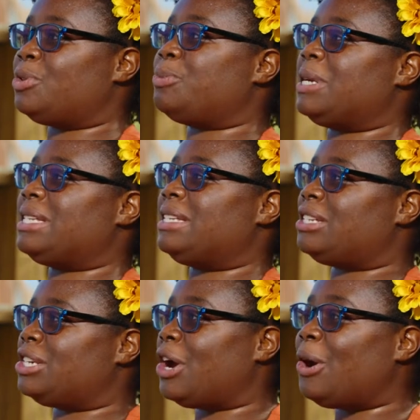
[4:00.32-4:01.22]
places
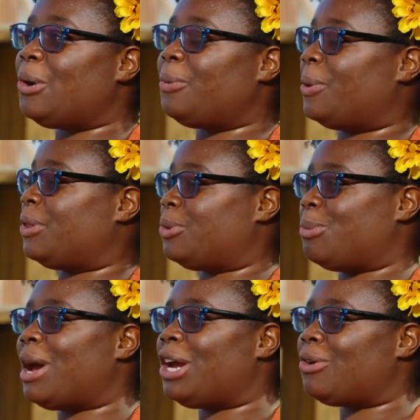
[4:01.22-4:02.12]
to go, whether they're
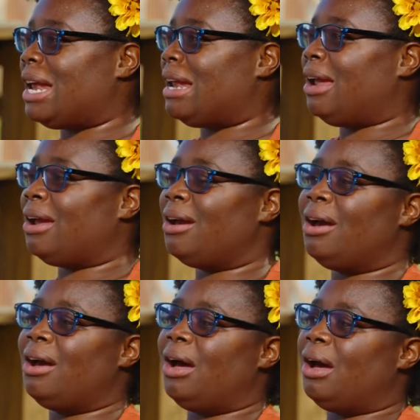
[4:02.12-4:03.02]
migrating,
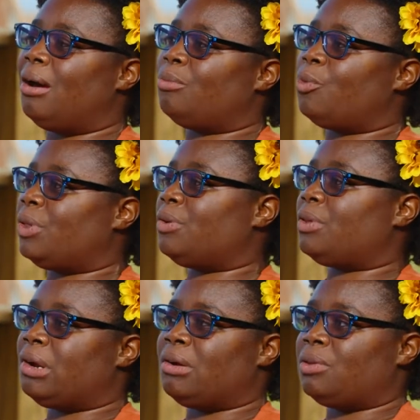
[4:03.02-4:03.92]
whether
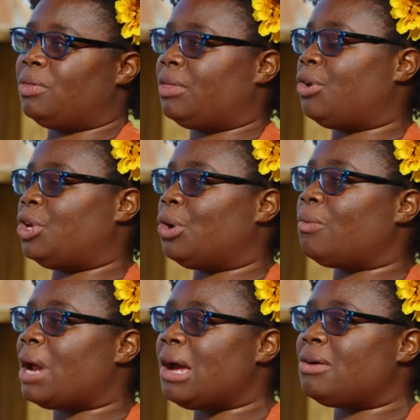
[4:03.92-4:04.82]
they're
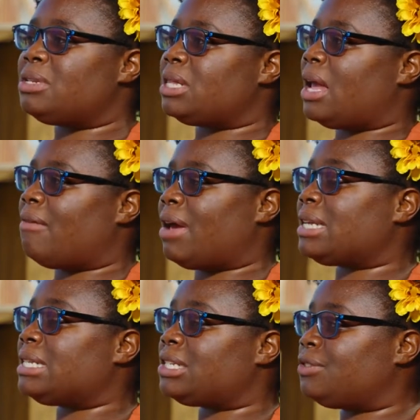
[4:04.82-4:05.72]
year-round, they have
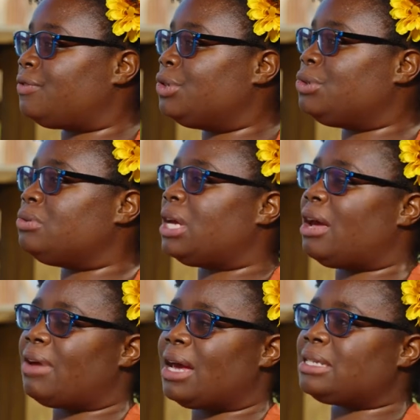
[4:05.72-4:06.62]
access to food, they
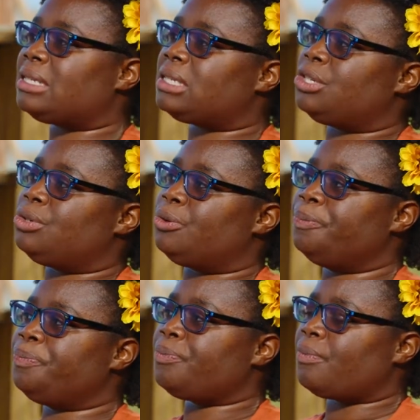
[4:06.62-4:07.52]
have access to
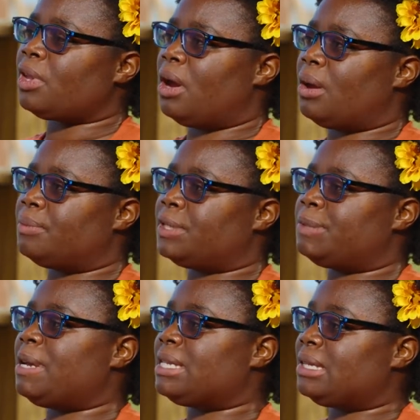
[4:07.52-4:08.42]

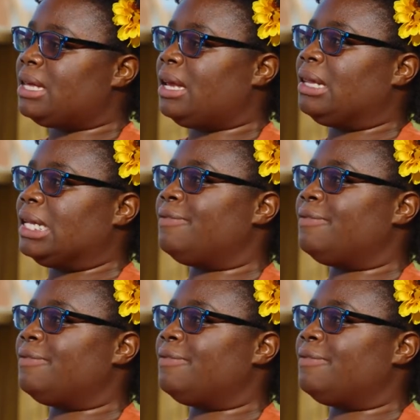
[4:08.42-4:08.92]
space that they can live